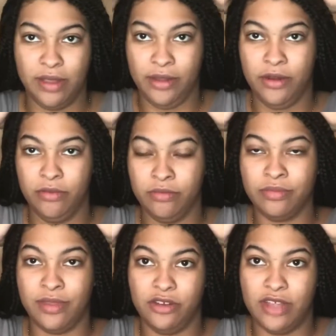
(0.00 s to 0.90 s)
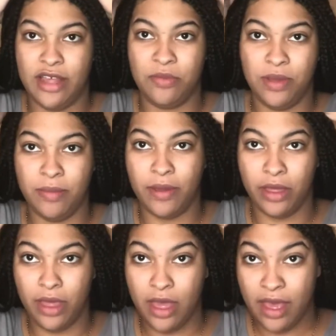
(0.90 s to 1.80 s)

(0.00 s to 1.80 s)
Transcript: like, you know, they just had to be. But